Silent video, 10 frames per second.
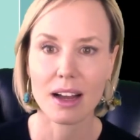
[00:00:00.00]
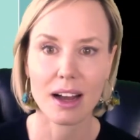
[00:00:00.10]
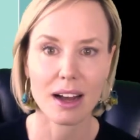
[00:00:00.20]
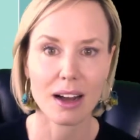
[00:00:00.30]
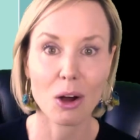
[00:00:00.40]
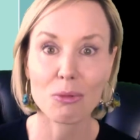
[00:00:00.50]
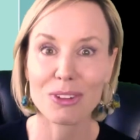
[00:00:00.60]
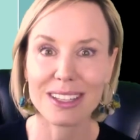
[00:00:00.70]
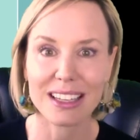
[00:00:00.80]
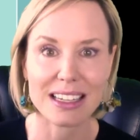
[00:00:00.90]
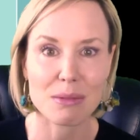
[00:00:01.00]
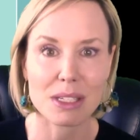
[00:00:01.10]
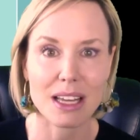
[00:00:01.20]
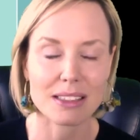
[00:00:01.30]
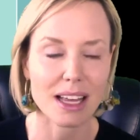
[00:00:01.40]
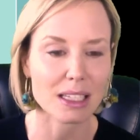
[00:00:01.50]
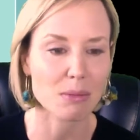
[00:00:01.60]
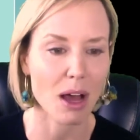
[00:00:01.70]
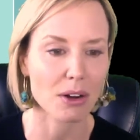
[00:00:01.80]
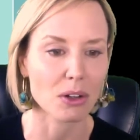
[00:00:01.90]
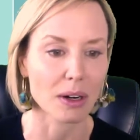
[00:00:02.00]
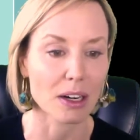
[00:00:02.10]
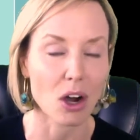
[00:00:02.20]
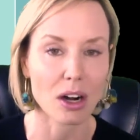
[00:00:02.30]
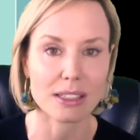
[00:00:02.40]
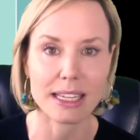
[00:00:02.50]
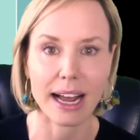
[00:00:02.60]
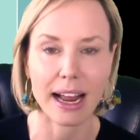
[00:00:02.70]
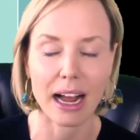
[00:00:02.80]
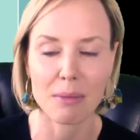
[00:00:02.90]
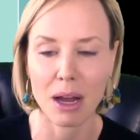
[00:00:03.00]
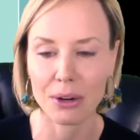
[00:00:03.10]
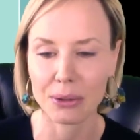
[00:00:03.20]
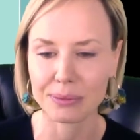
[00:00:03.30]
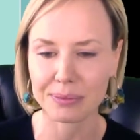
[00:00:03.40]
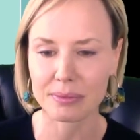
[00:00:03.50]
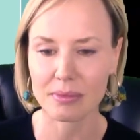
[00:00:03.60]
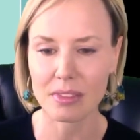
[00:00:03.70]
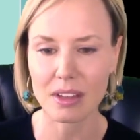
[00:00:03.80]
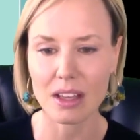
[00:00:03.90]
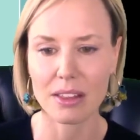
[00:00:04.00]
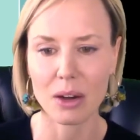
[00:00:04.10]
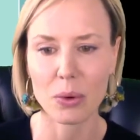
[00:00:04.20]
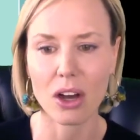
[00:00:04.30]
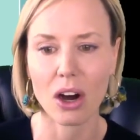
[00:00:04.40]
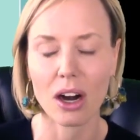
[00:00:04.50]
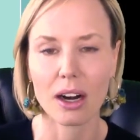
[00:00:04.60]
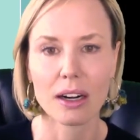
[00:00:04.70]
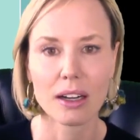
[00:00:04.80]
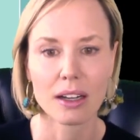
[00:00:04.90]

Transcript: hopefully an MTSS model or an RTII model, that we are